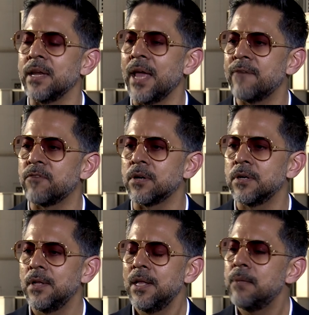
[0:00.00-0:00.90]
and ever.
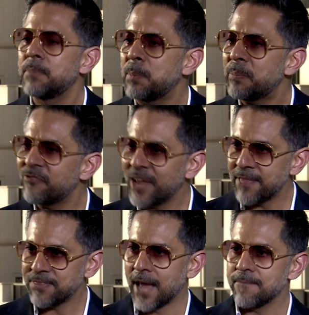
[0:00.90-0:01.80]
But people
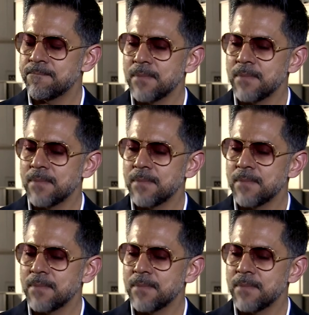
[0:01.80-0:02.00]
forget that.